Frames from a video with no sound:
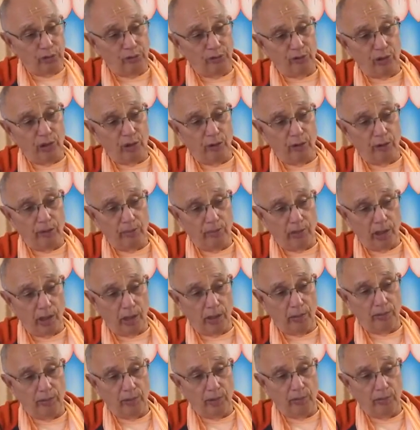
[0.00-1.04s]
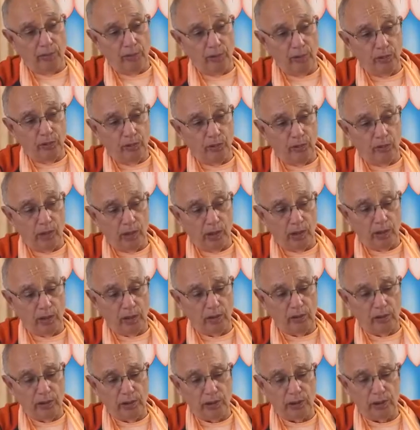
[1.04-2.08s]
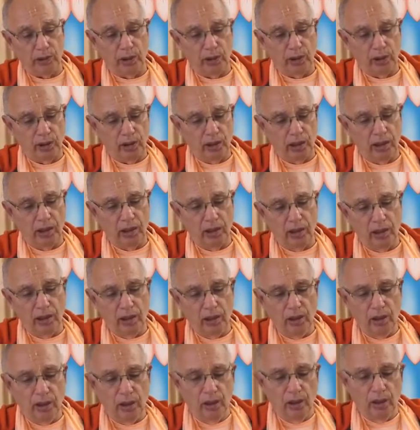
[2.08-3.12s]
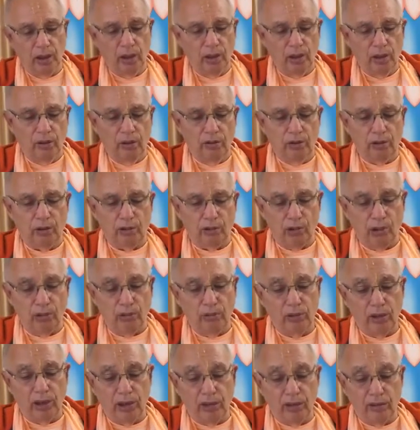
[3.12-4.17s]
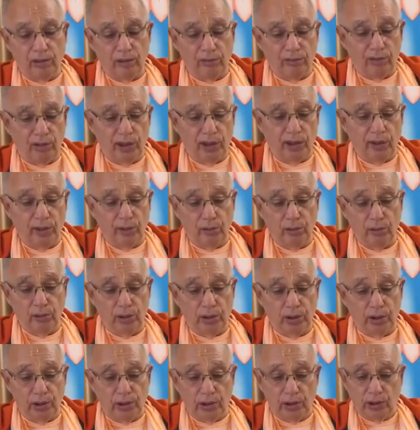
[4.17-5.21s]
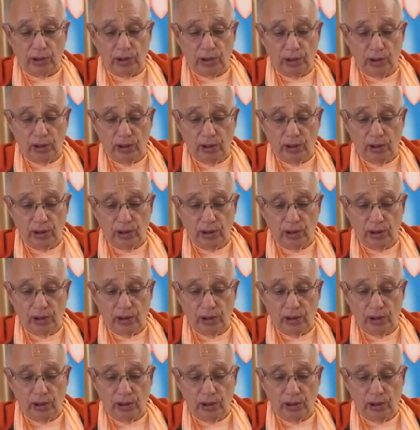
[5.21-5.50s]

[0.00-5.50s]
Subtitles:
following Mahaprabhu and Radha Krishna. They thrown down to Vaikuntha's